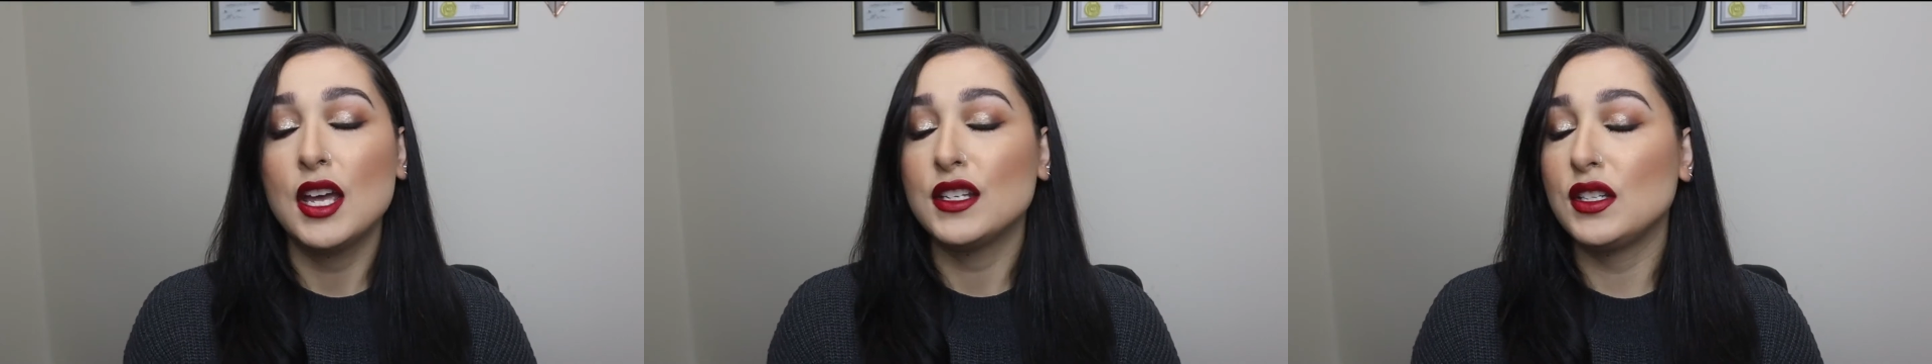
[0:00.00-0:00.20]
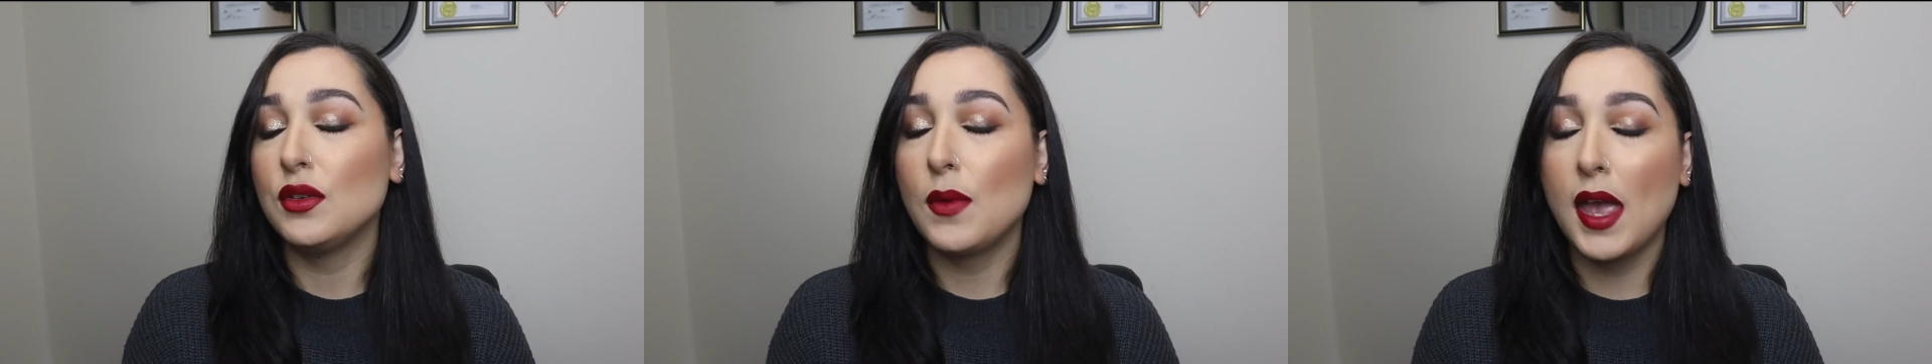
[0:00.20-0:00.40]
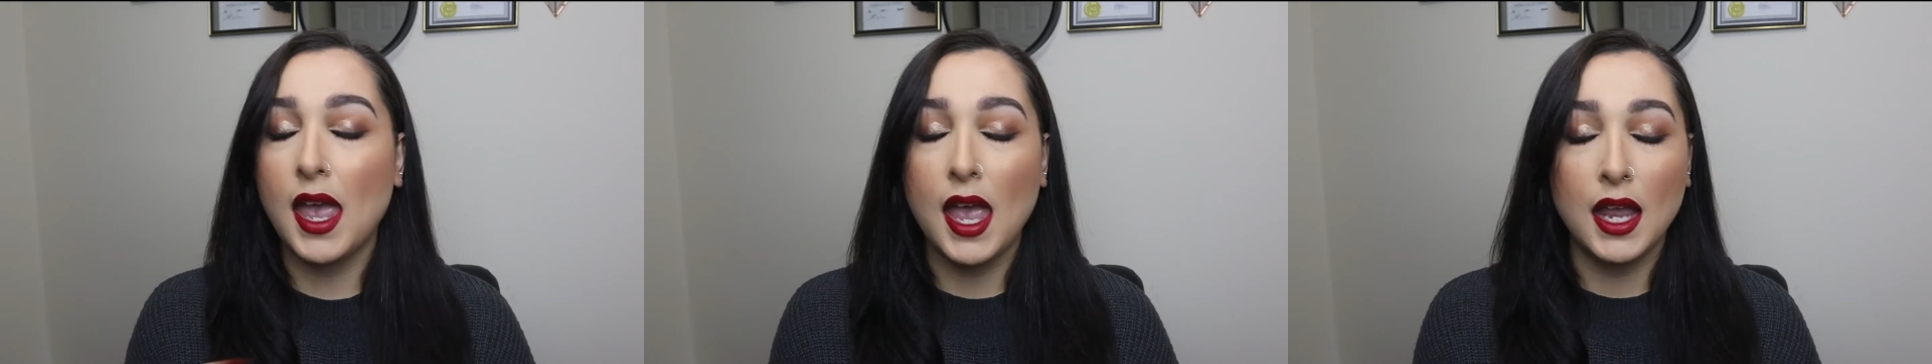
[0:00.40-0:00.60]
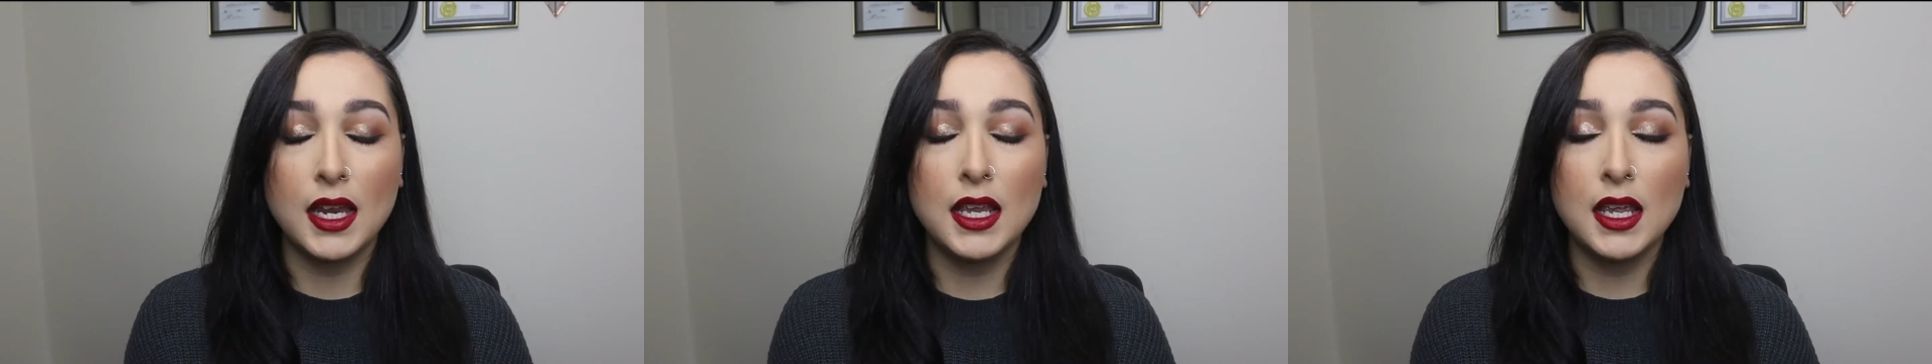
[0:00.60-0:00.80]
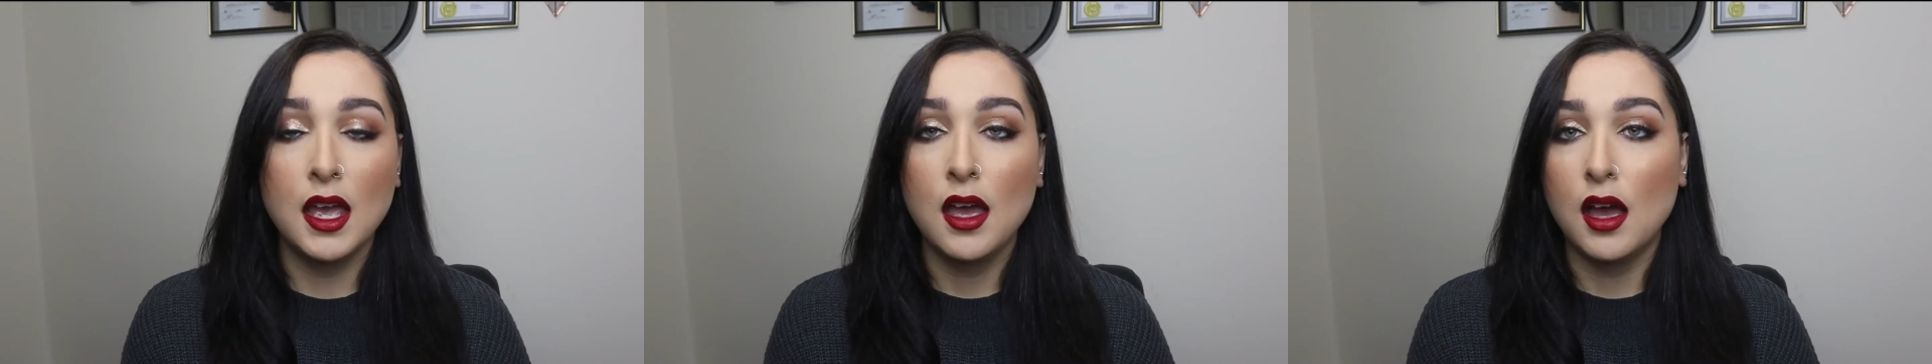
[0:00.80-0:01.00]
to
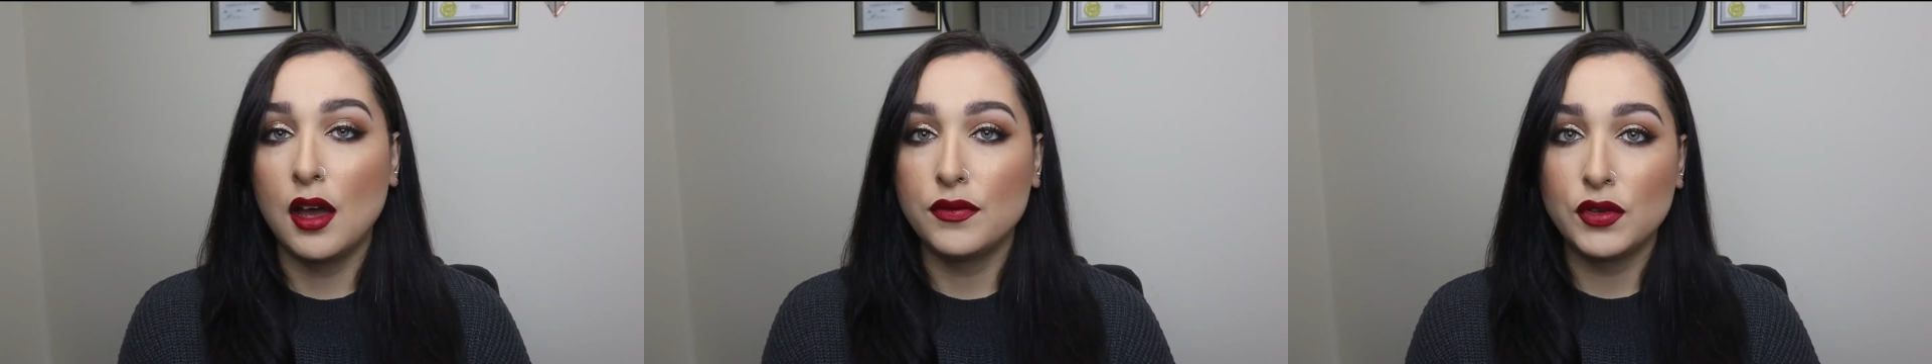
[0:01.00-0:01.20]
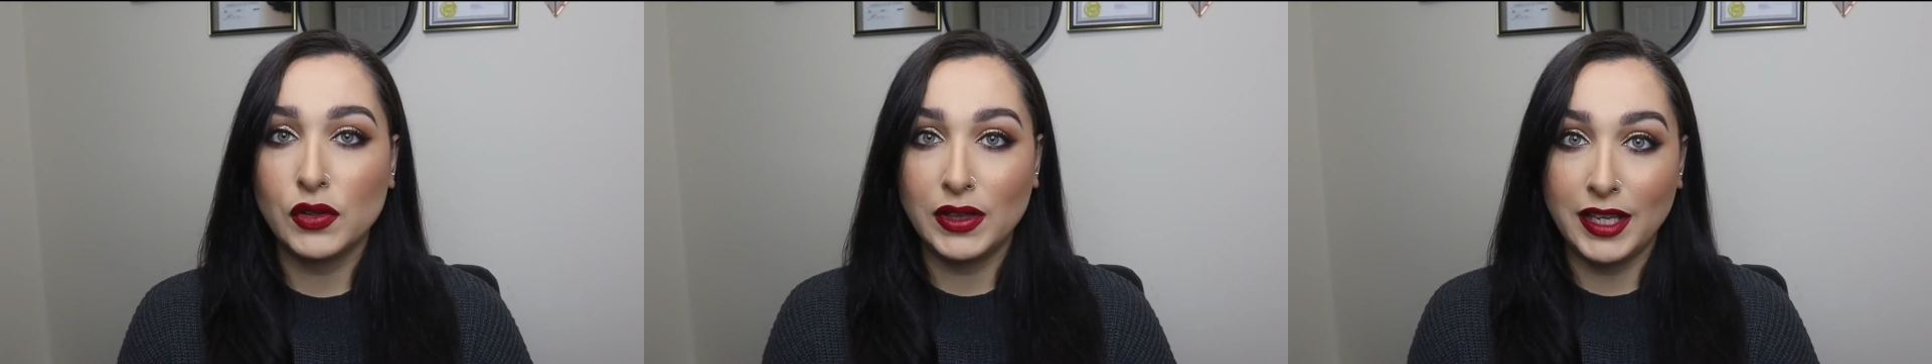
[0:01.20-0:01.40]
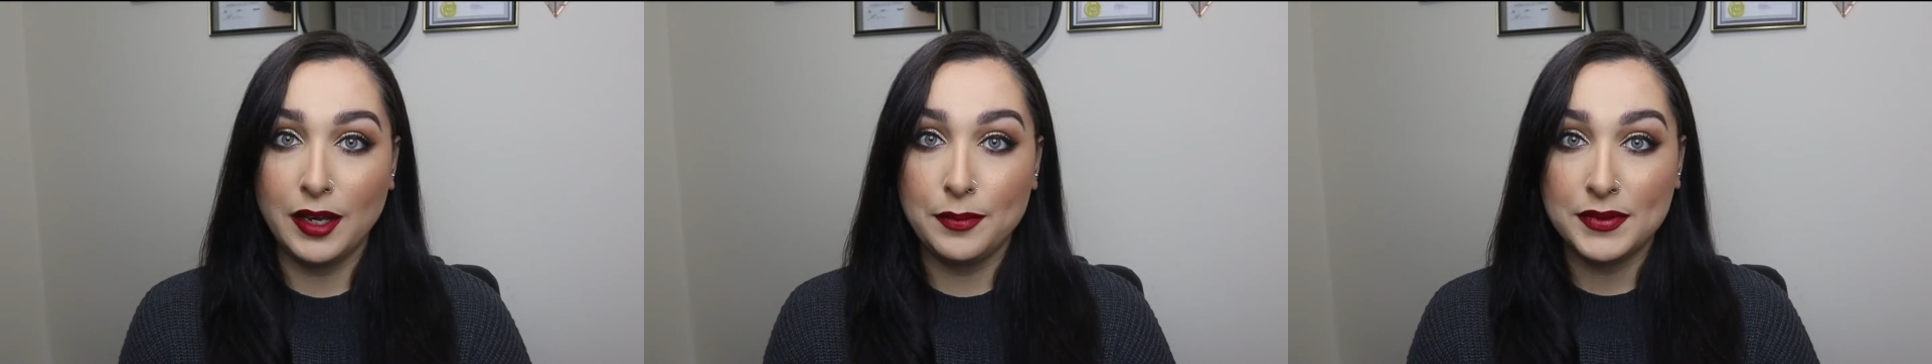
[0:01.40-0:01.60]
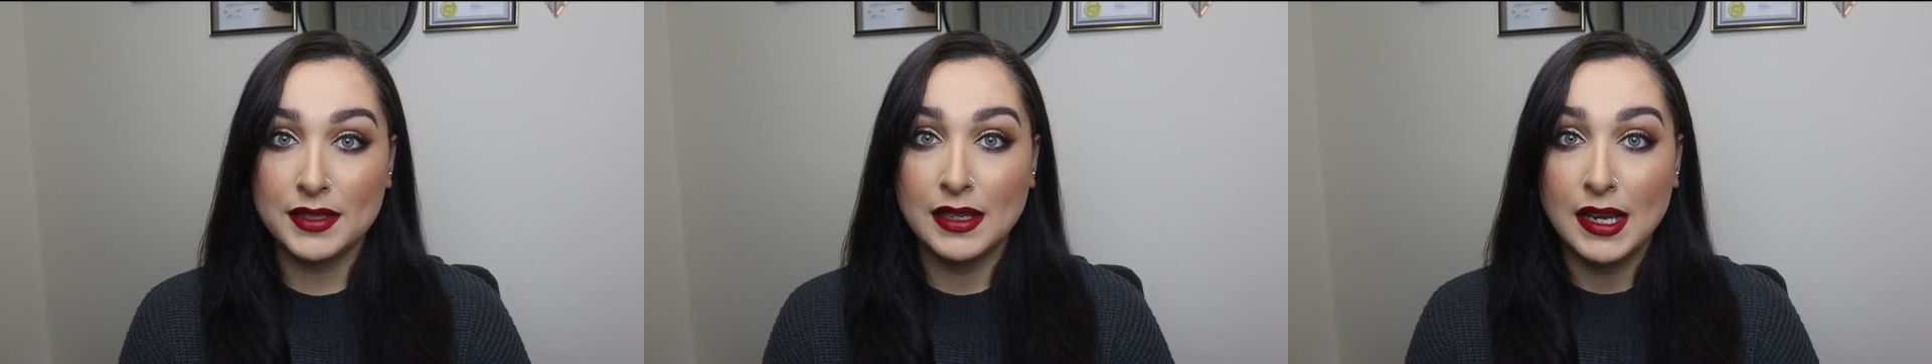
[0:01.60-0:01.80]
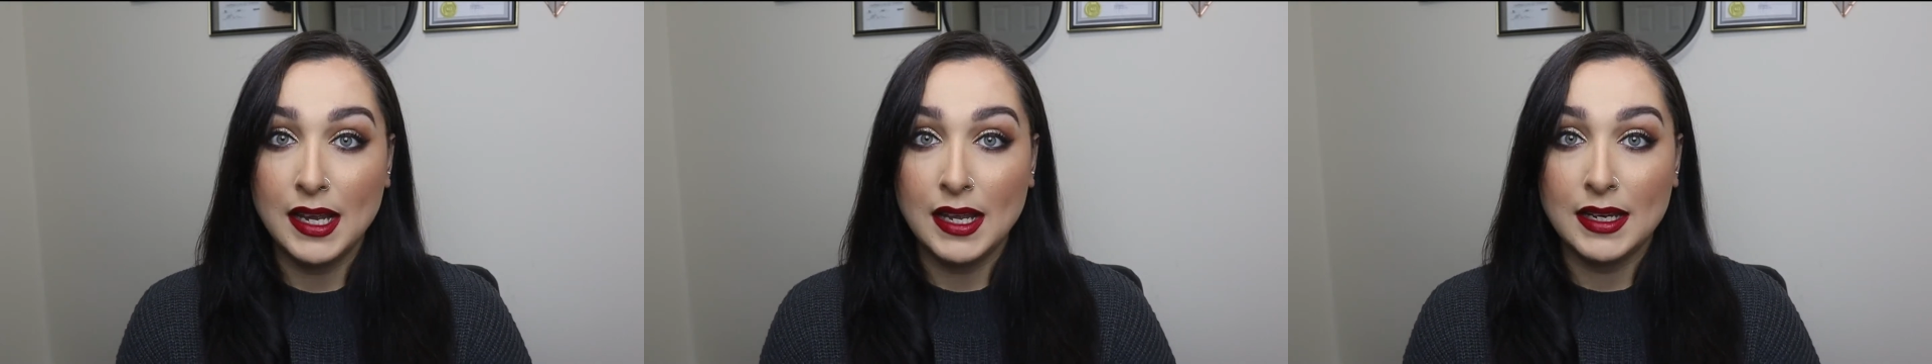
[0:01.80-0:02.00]
any of your lips.